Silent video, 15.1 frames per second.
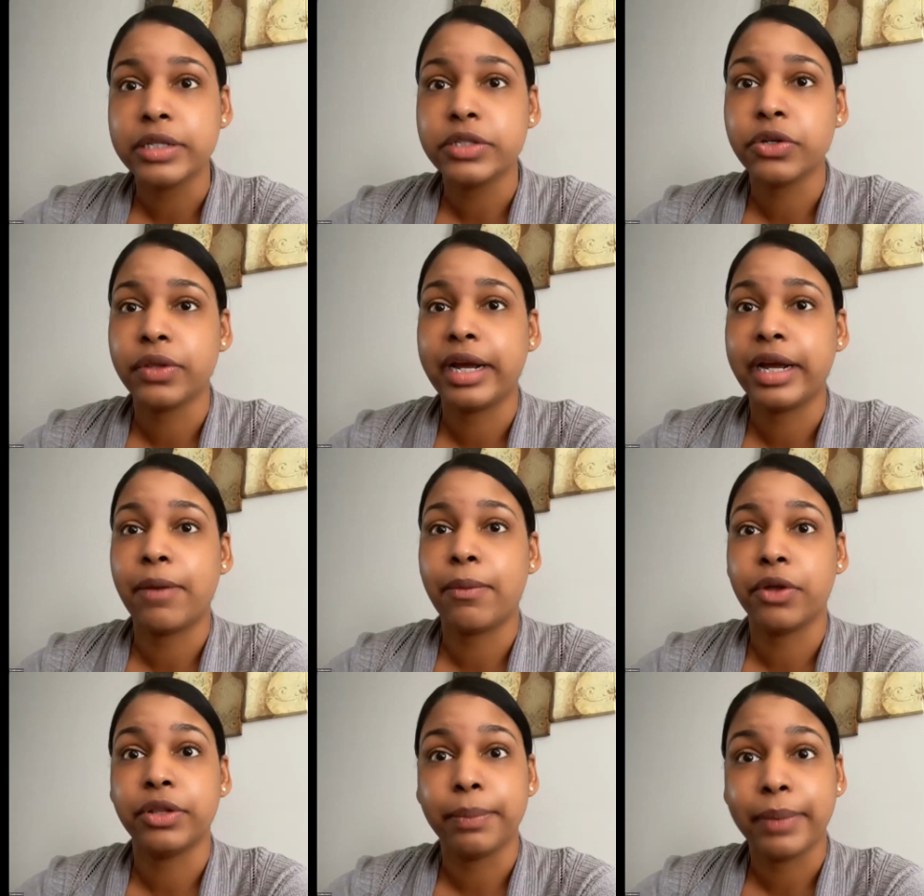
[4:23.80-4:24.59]
and tell them
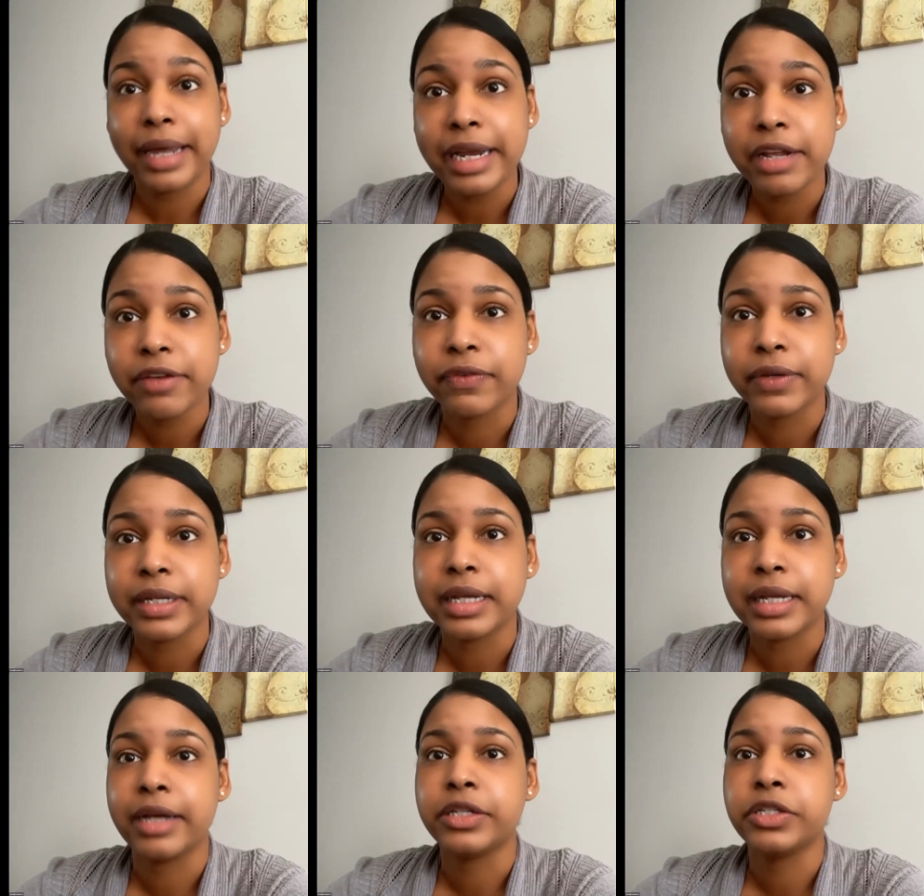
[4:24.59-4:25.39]
about the
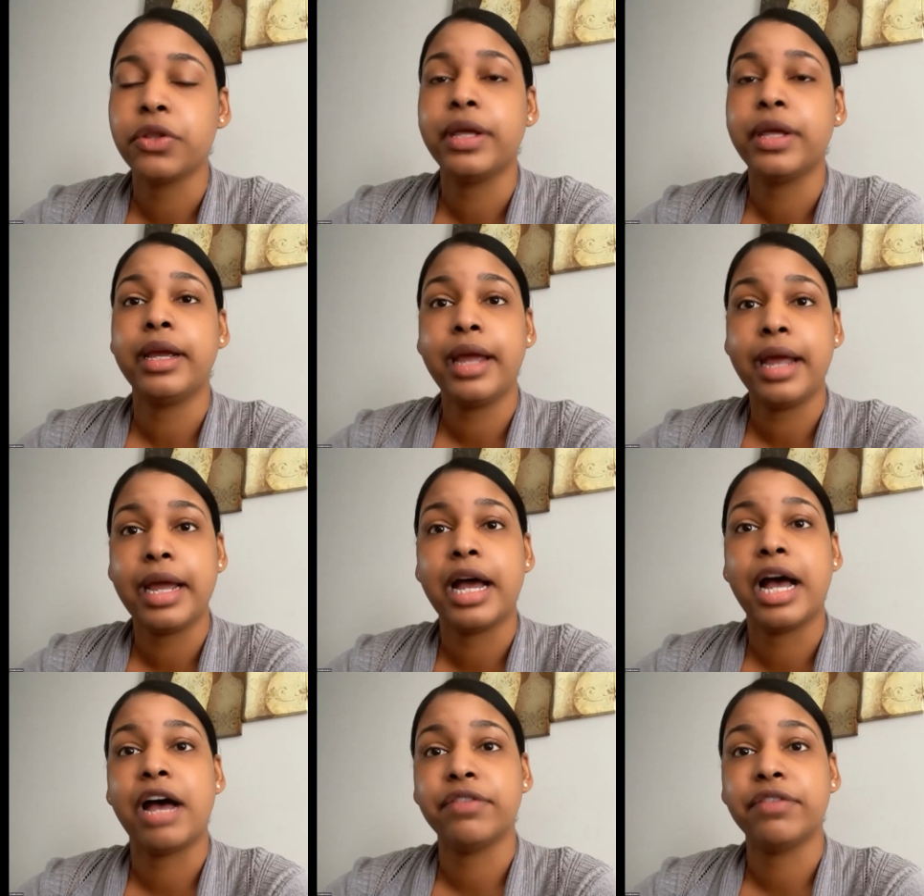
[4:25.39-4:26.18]
benefit, I tell them,
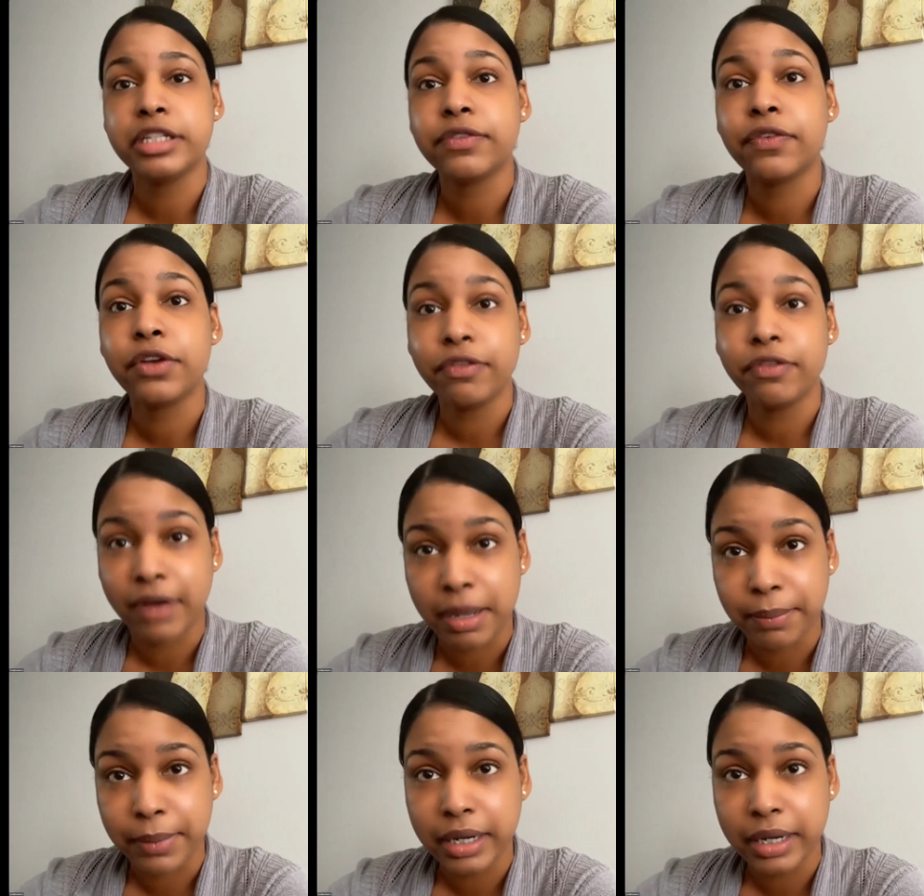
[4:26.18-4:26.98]
hey, I have this for your
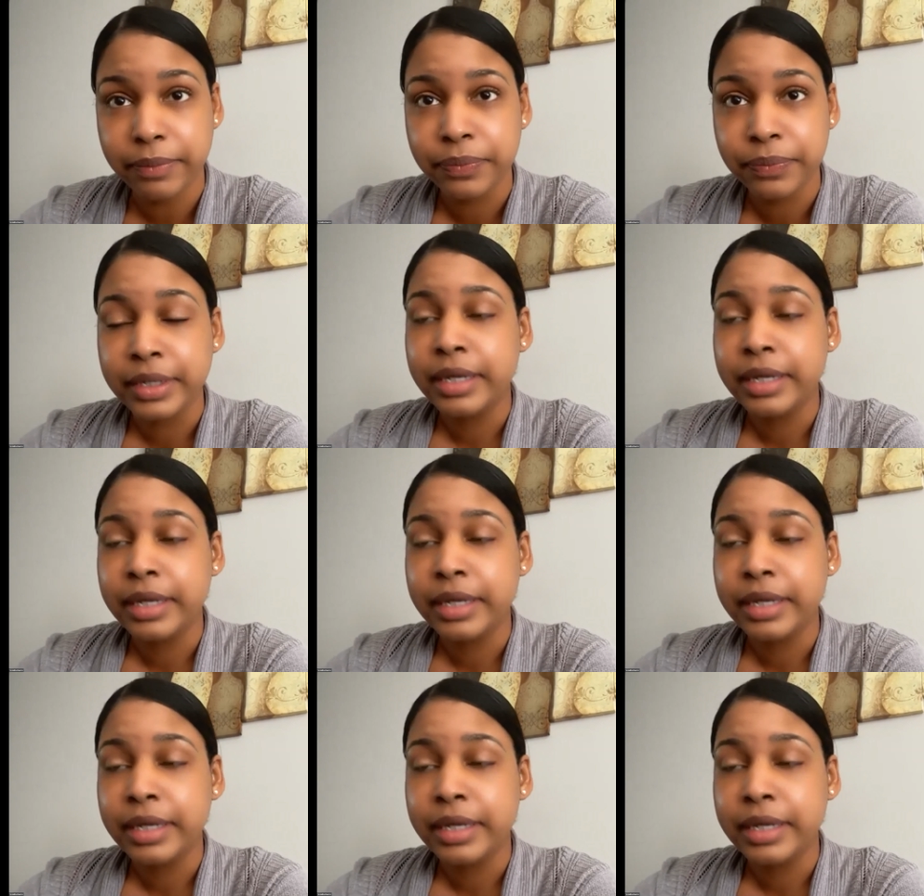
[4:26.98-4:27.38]
family.